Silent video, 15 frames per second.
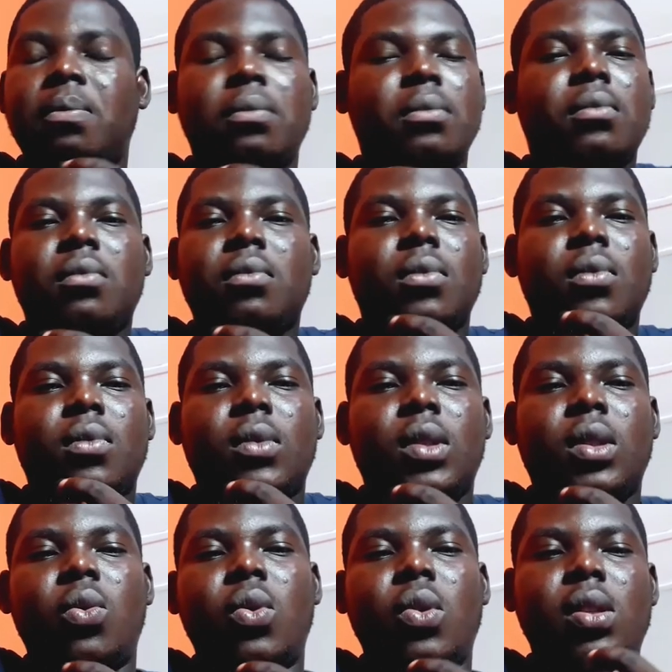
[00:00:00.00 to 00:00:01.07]

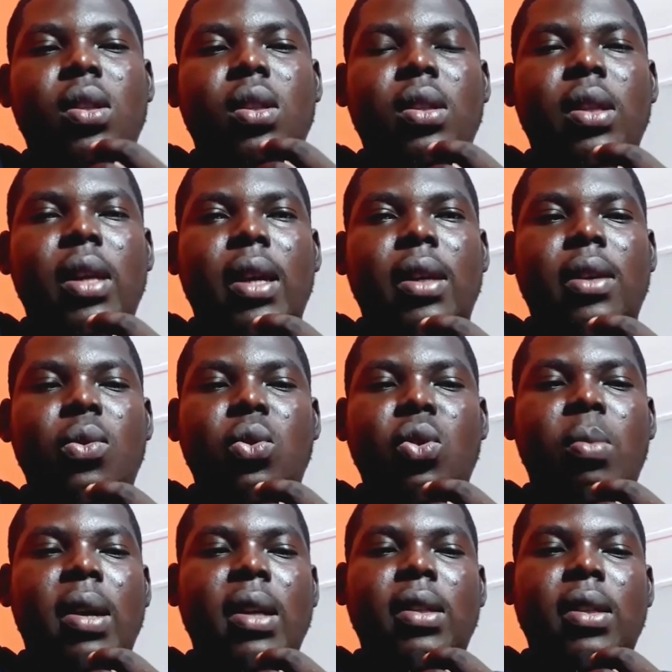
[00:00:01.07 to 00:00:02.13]
It was like
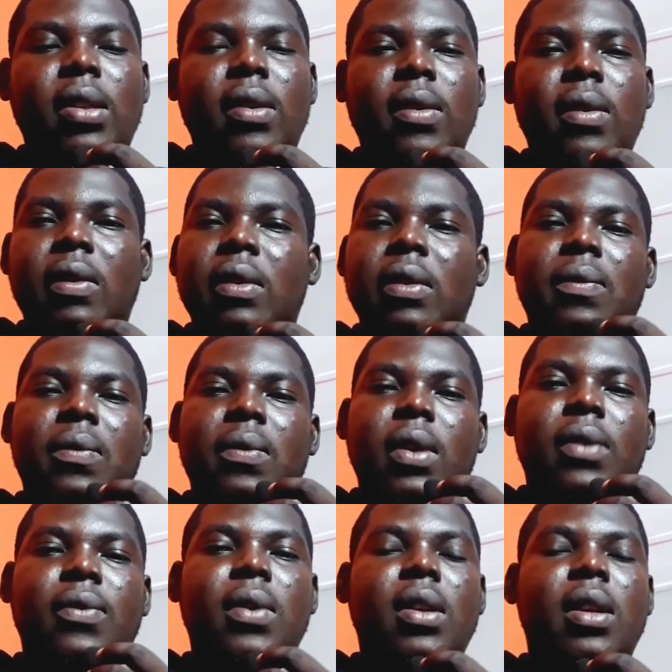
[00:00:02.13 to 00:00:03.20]
automatic.
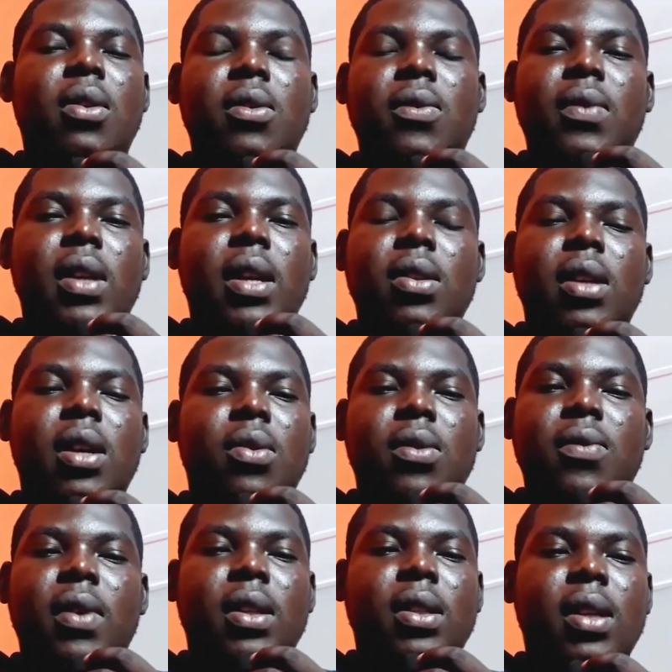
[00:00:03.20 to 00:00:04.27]
That was